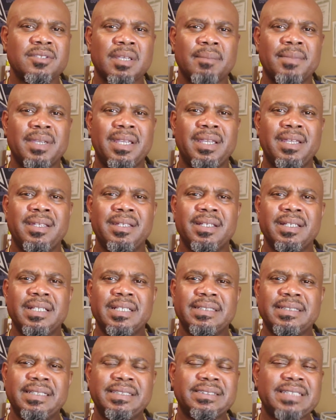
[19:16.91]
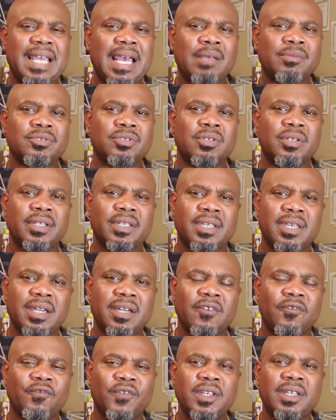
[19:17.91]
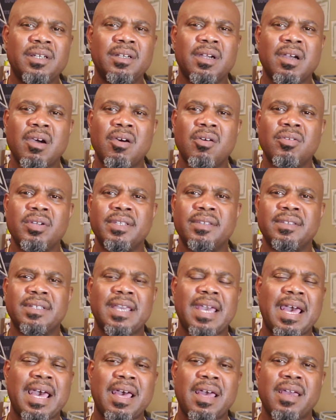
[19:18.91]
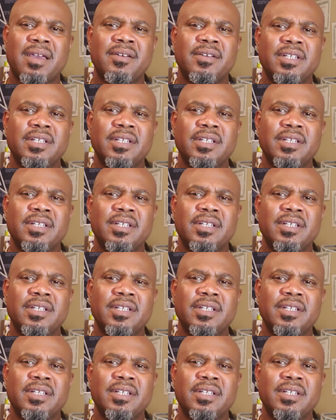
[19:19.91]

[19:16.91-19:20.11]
I mean, these guys was going to kick a field goal, and the guy